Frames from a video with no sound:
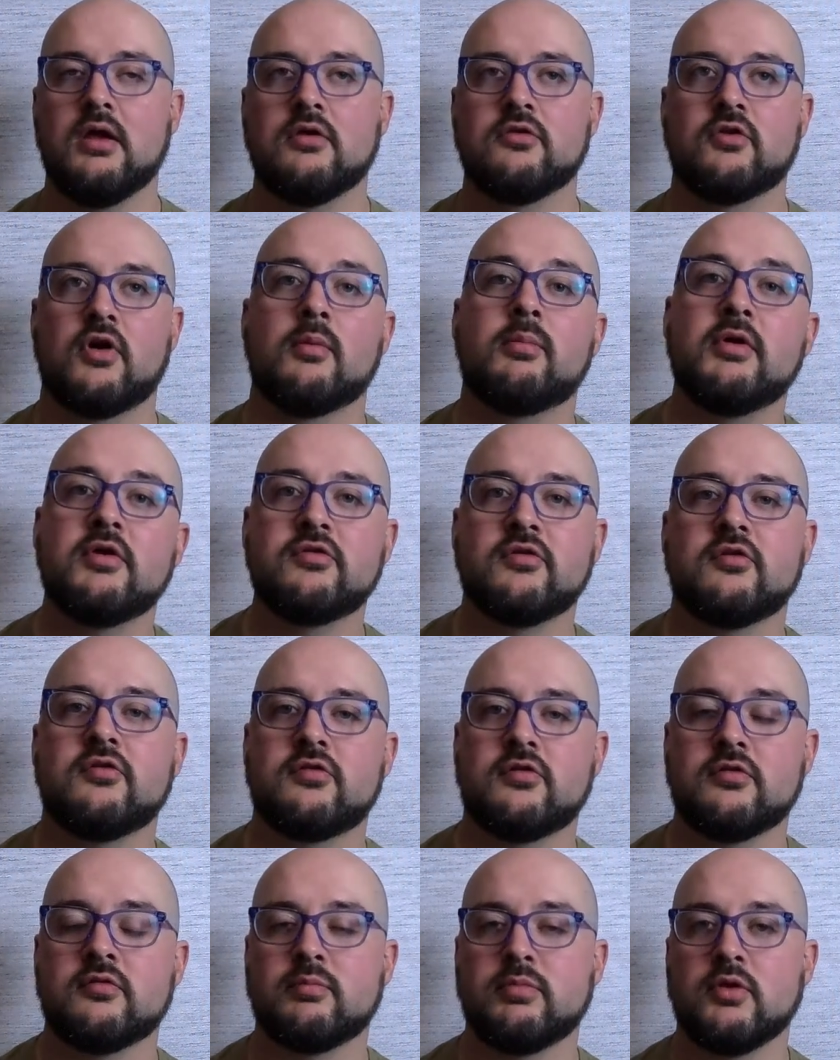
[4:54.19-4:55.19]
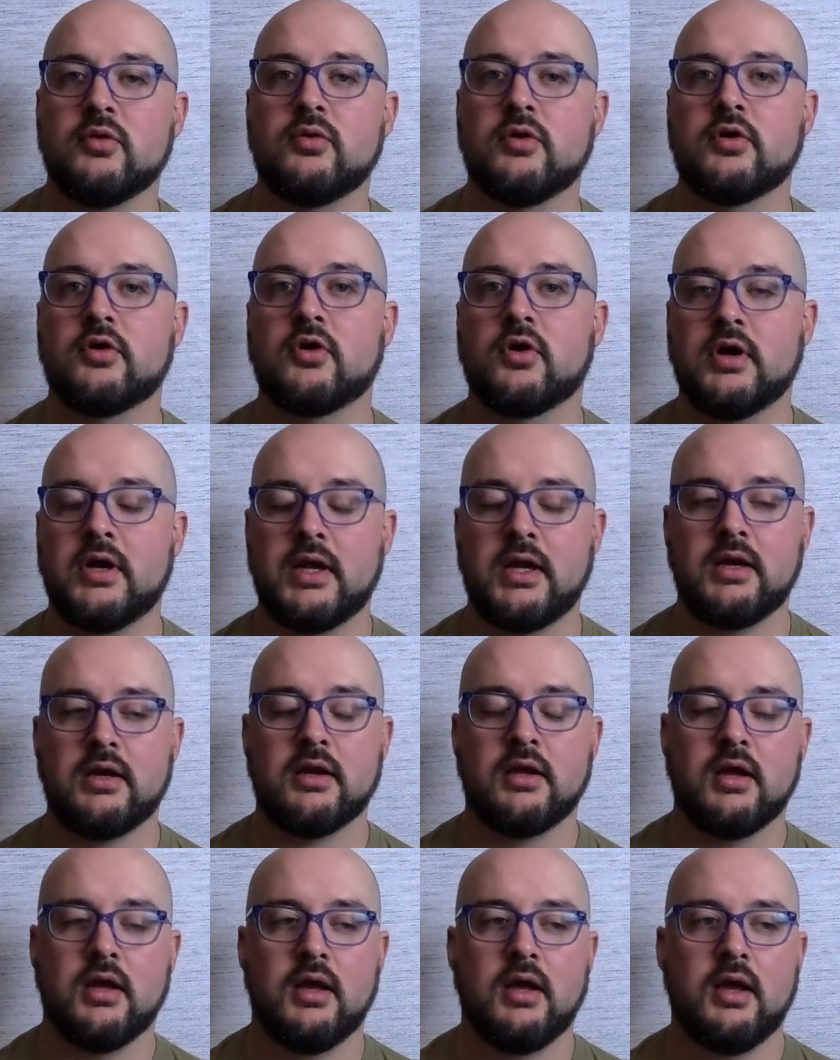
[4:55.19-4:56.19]
So our business is blue and green,
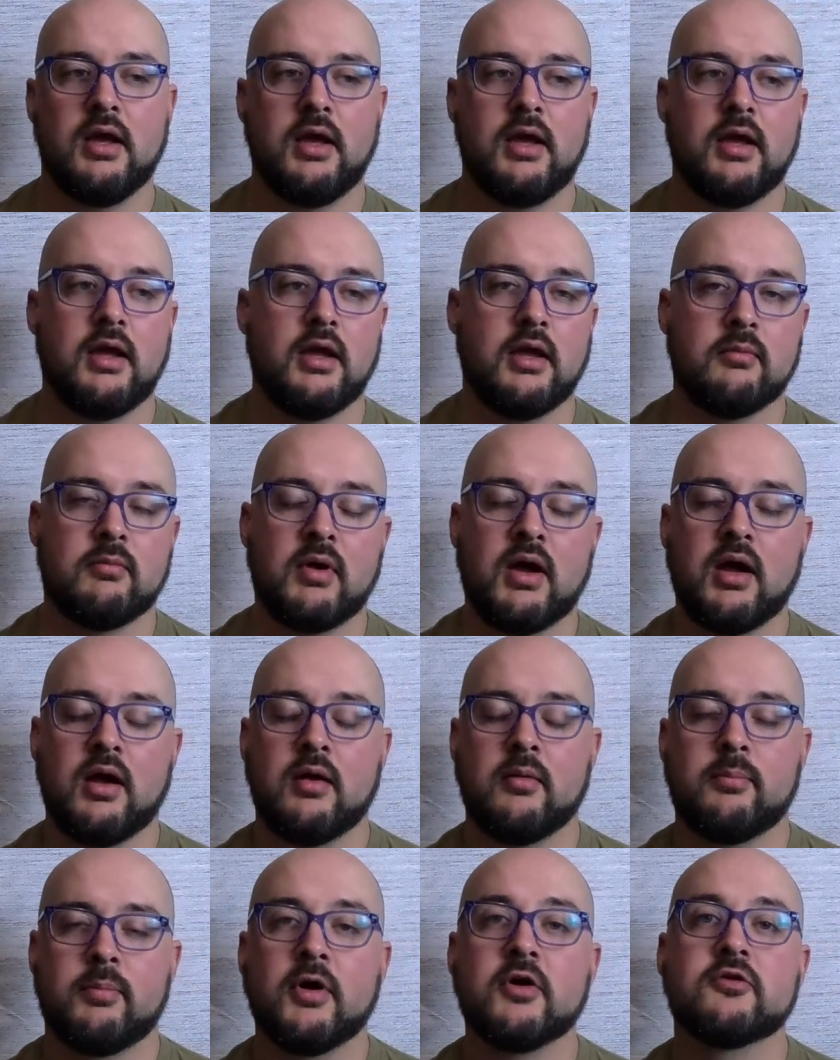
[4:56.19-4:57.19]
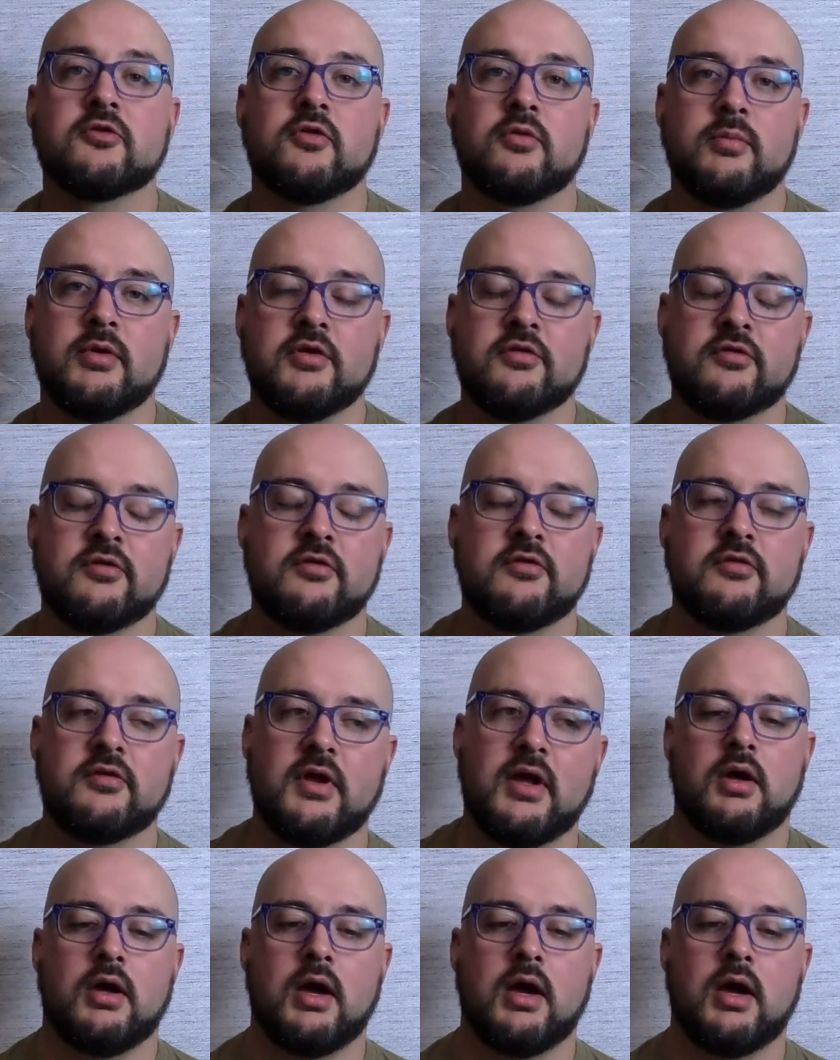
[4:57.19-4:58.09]
and my personal business,